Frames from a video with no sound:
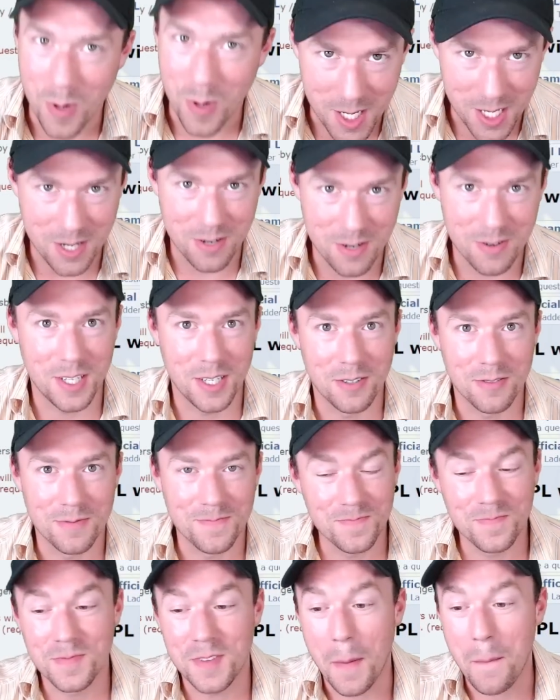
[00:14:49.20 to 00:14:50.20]
What do you do?
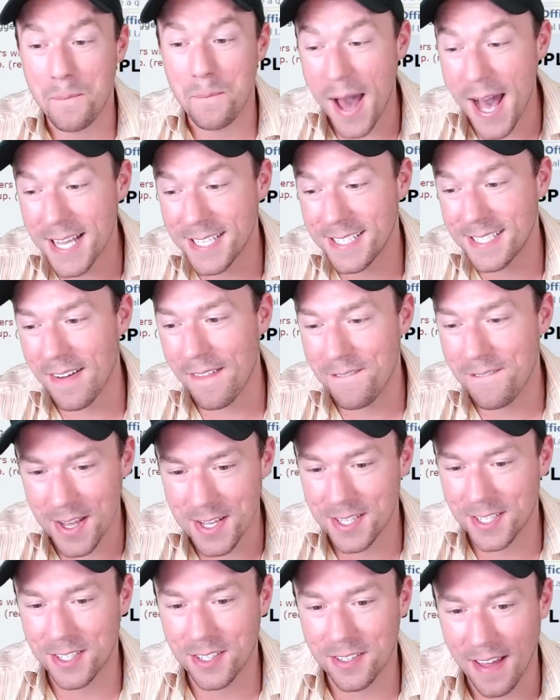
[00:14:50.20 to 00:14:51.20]
The best
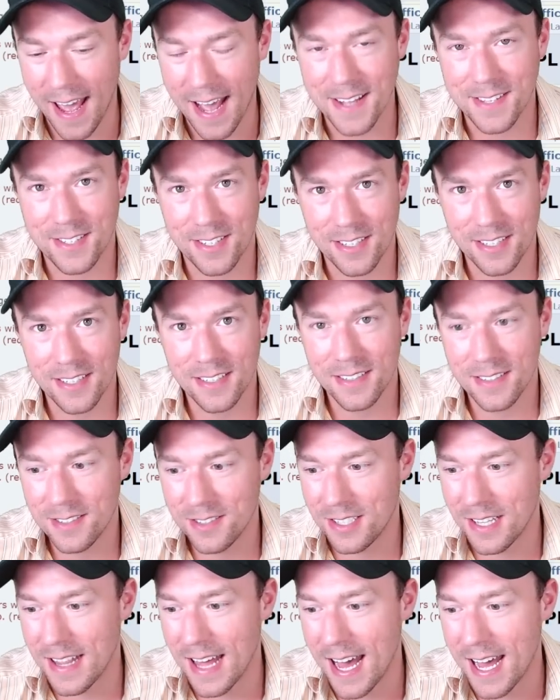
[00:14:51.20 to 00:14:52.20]
physical answer
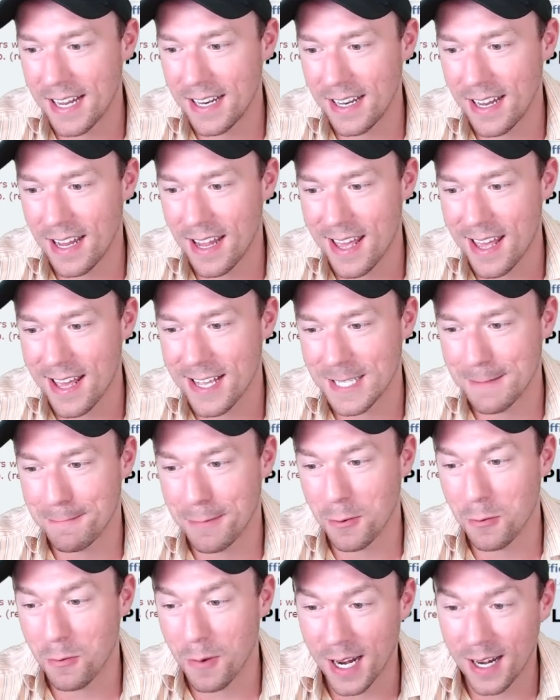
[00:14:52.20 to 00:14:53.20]
to that is
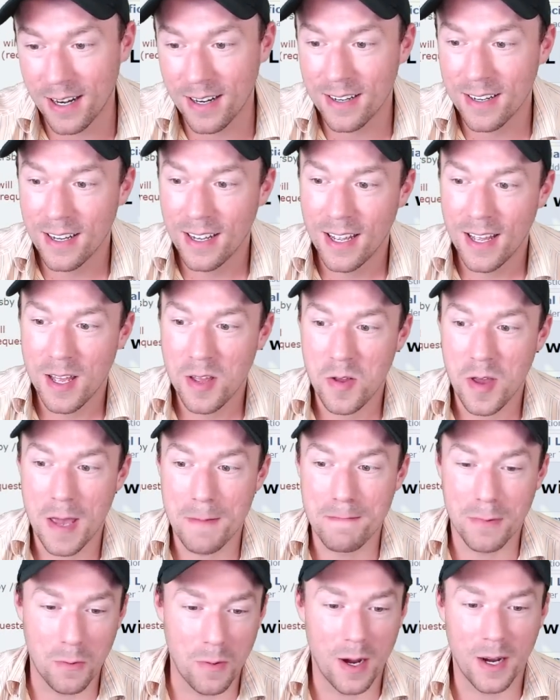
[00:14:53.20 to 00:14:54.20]
Bewear.
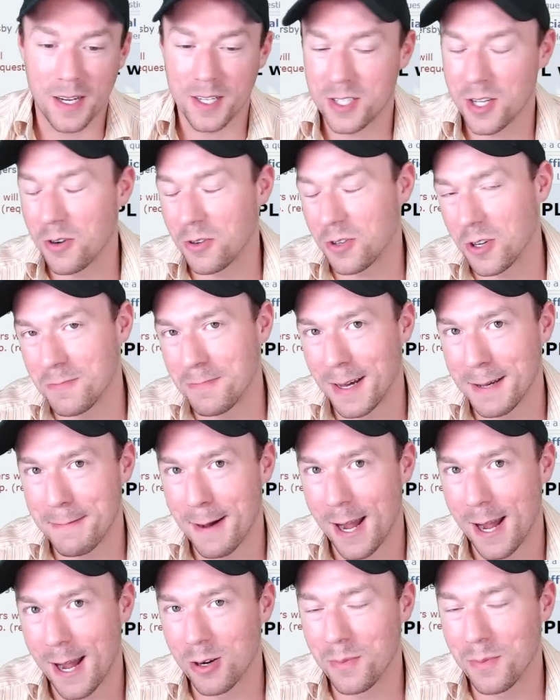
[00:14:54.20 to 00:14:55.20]
And Bewear gets O-code by
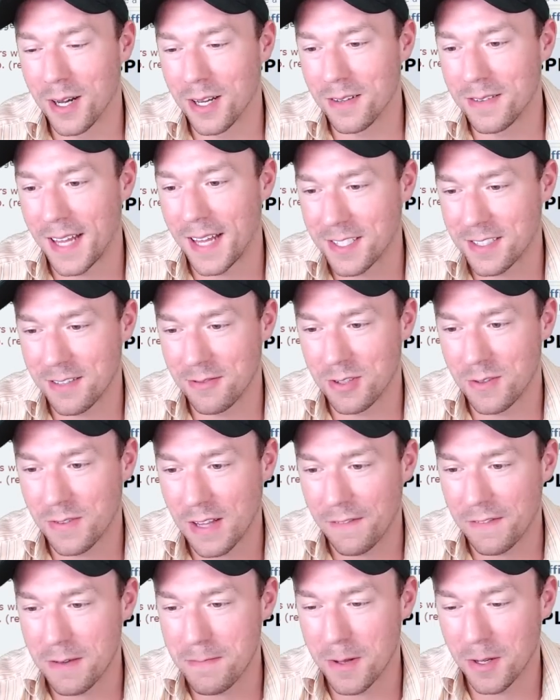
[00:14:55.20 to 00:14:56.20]
Pyro Ball, thanks to its
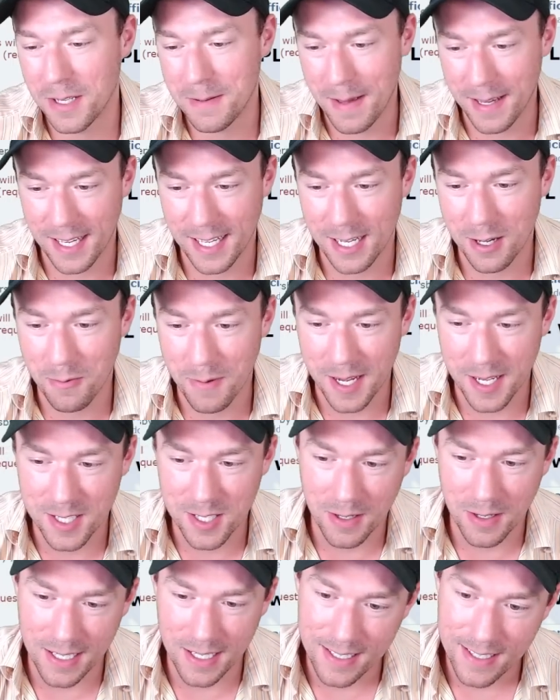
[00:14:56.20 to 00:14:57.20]
fluffy ability, making it weak
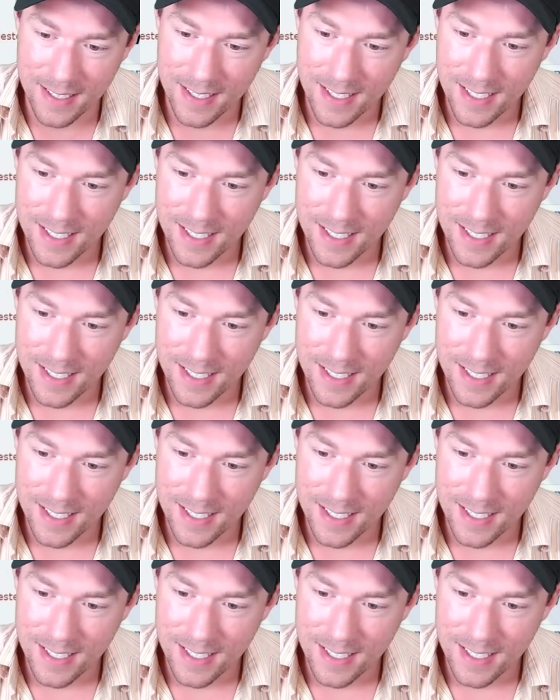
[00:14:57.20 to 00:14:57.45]
to it.